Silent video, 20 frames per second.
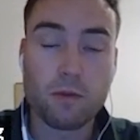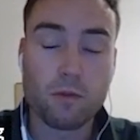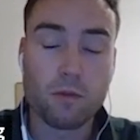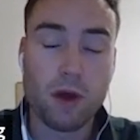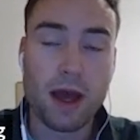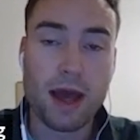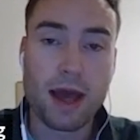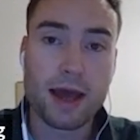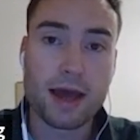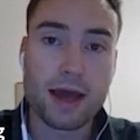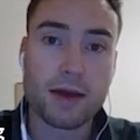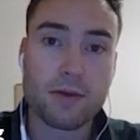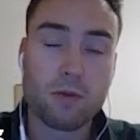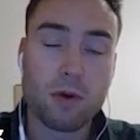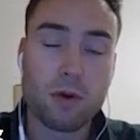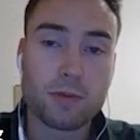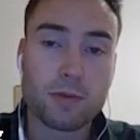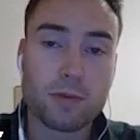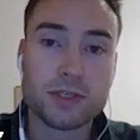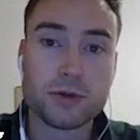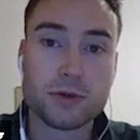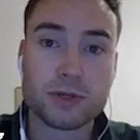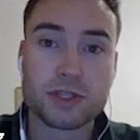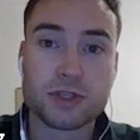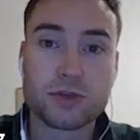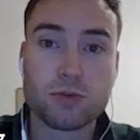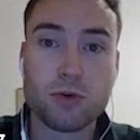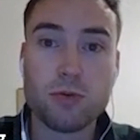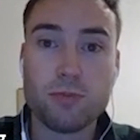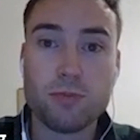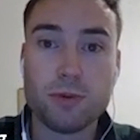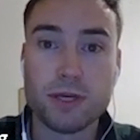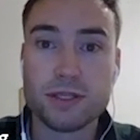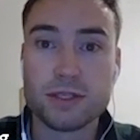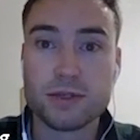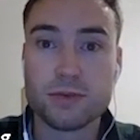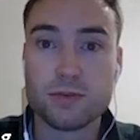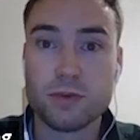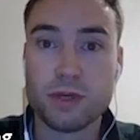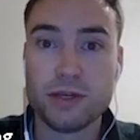What we do at Swoop
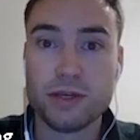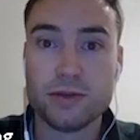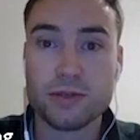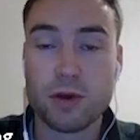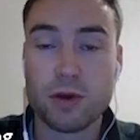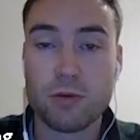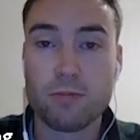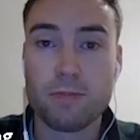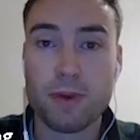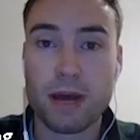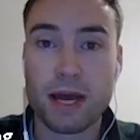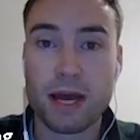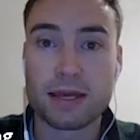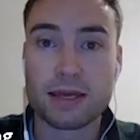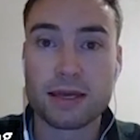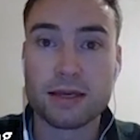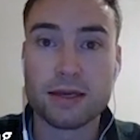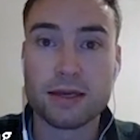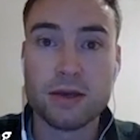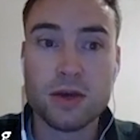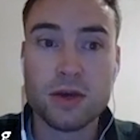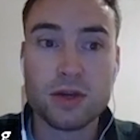is we use open banking